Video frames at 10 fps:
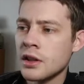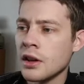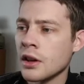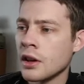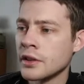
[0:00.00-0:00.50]

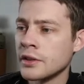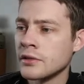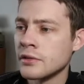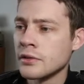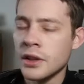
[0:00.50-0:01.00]

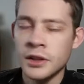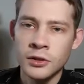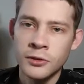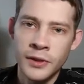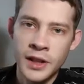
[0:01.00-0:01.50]

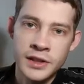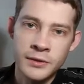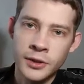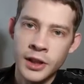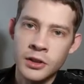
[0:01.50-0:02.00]
adult fans
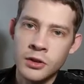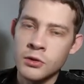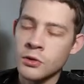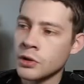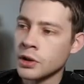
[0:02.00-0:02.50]
of
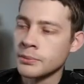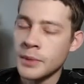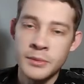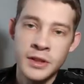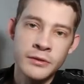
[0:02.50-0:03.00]
LEGO, or
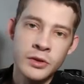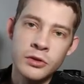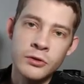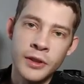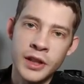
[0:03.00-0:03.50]
maybe even
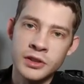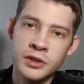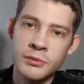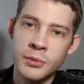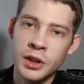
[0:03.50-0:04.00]
new fans
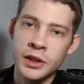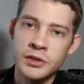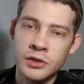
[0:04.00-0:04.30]
to the market.